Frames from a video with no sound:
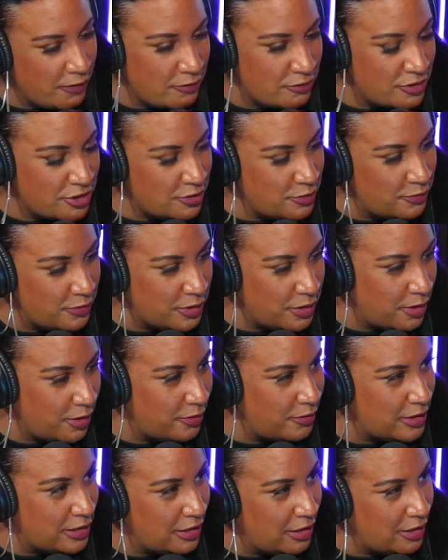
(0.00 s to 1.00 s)
shoot with
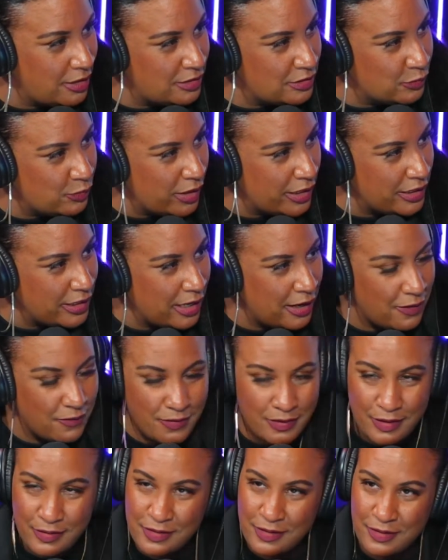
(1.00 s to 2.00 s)
her and Dwight
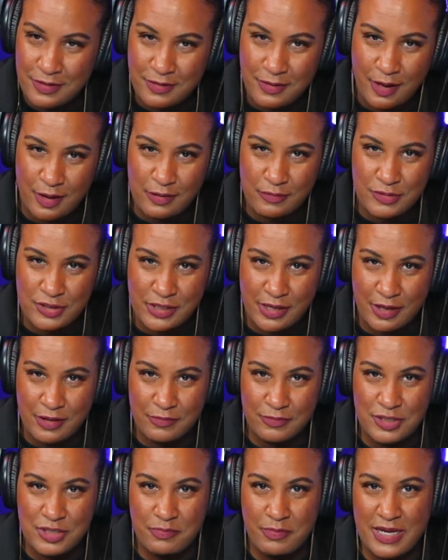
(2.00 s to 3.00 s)
Howard. I saw you guys with
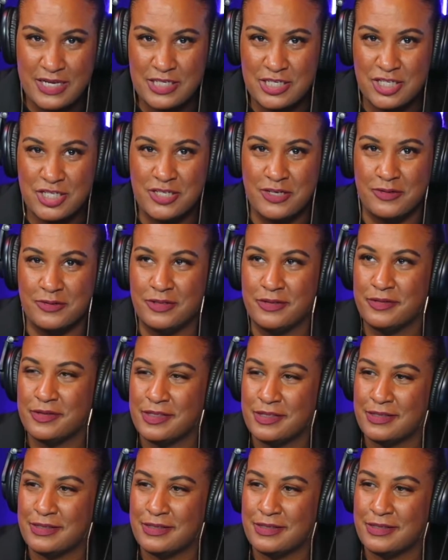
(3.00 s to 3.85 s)
your matching shoulders.